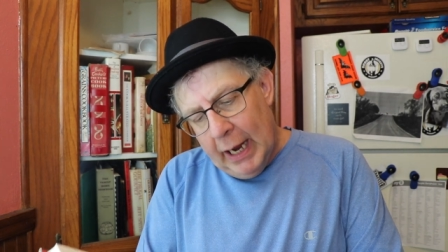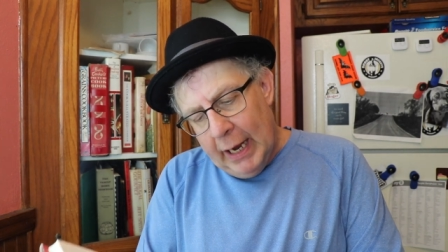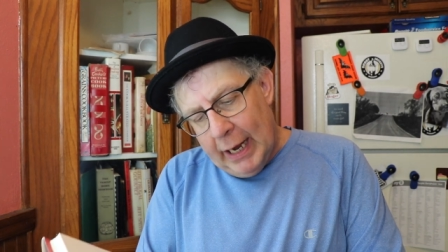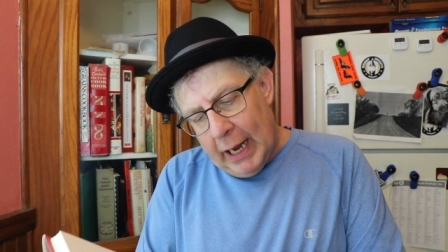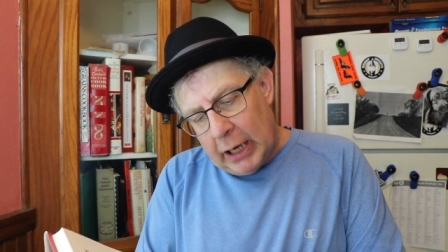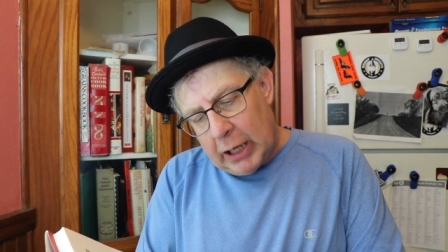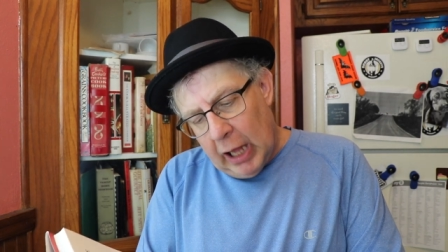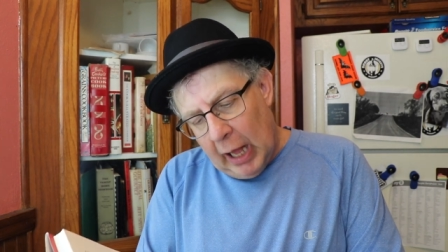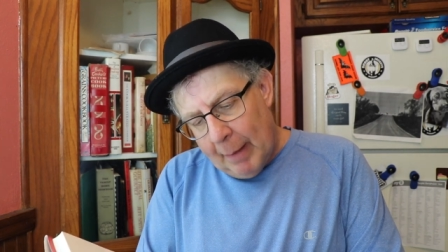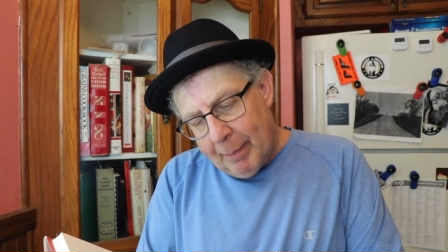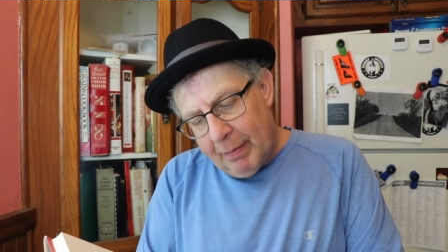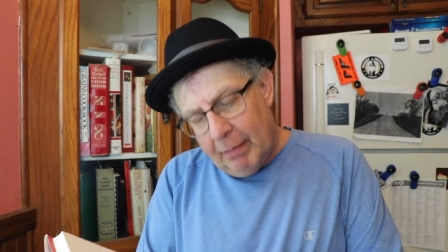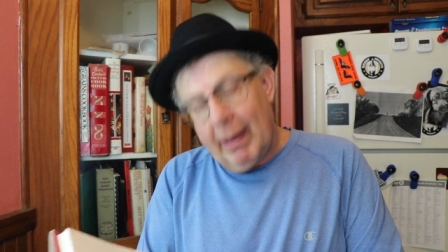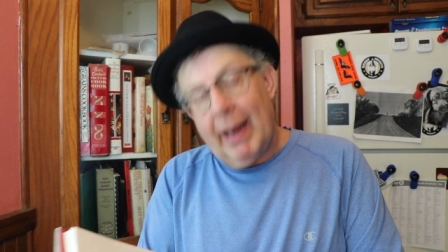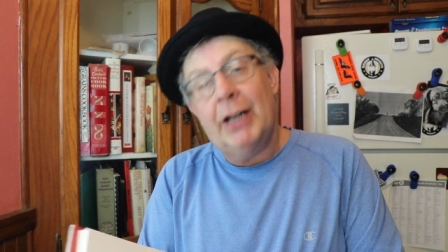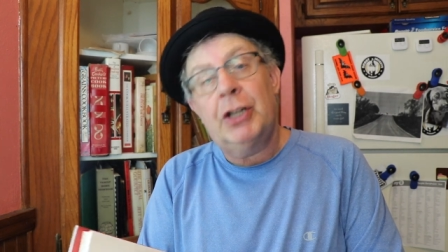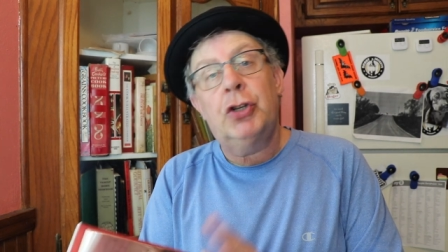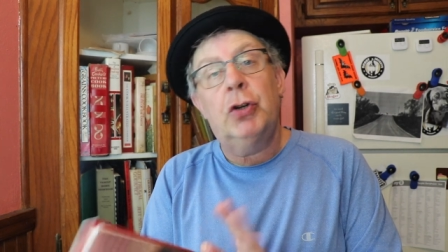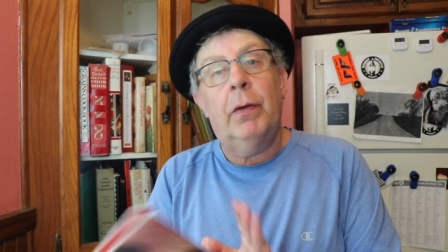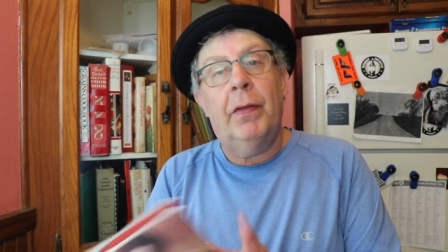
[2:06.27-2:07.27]
Yeah,
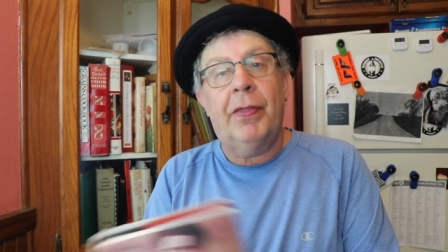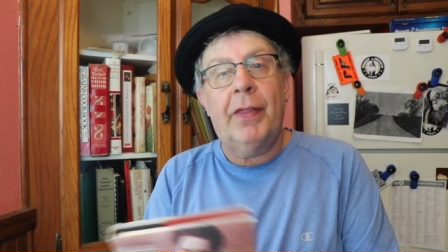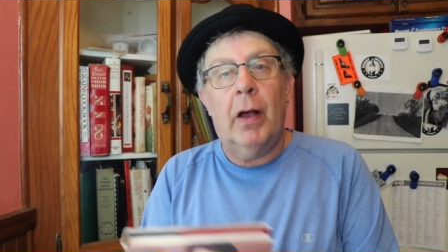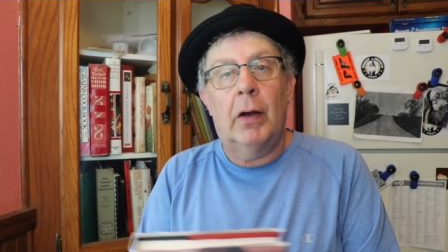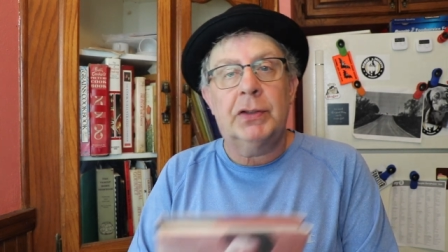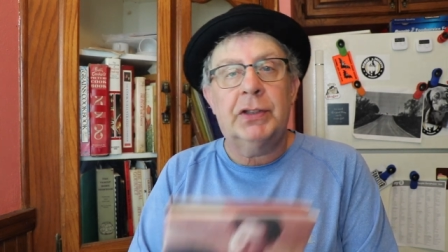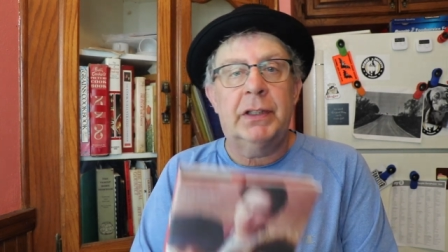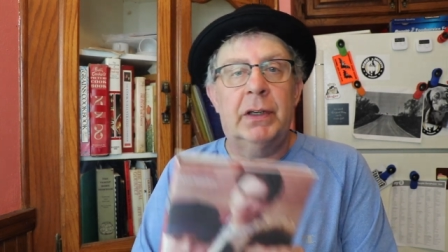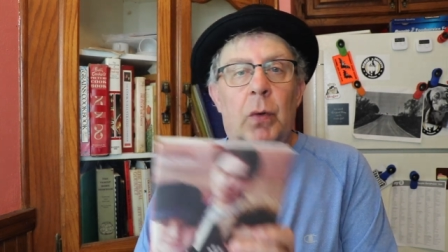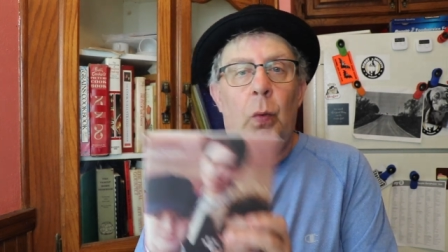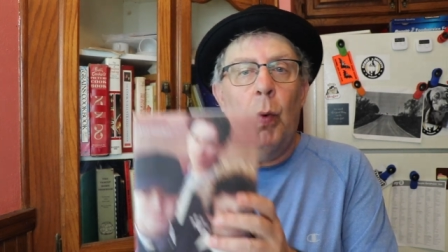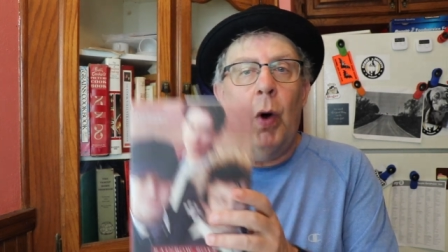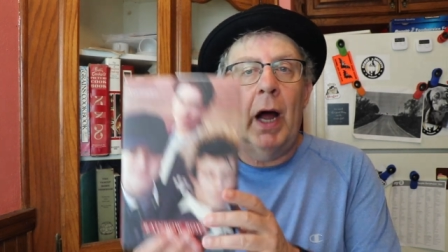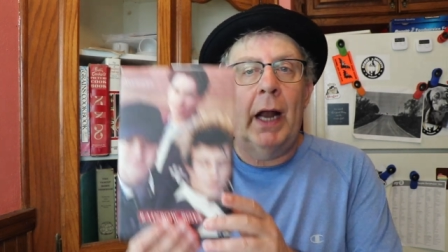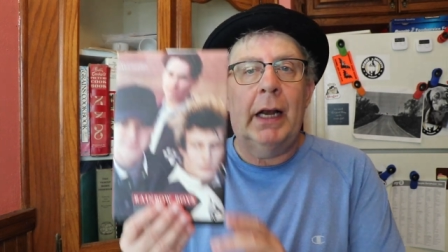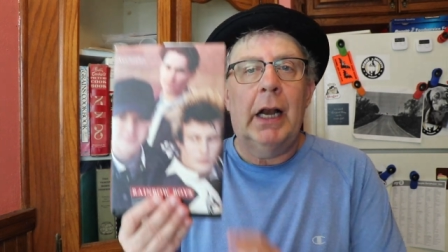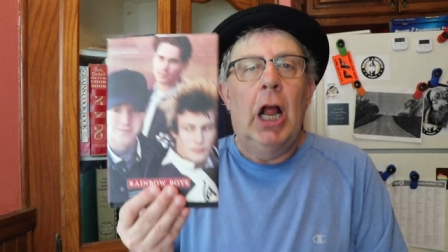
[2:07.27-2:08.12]
copyright 2001.